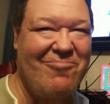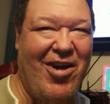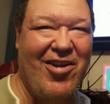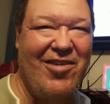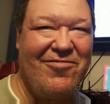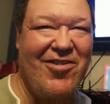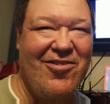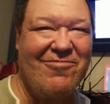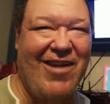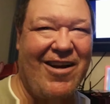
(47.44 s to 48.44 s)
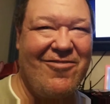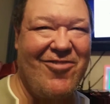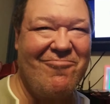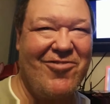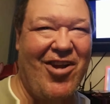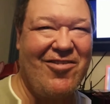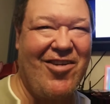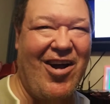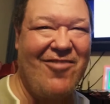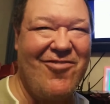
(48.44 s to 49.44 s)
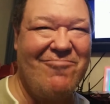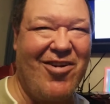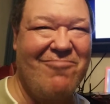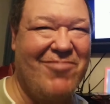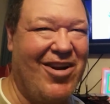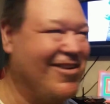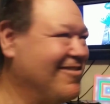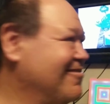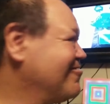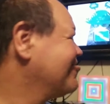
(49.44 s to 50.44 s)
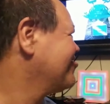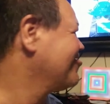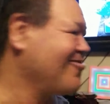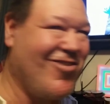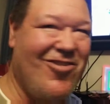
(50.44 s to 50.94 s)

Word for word: they might keep sending you records every time, costing more money."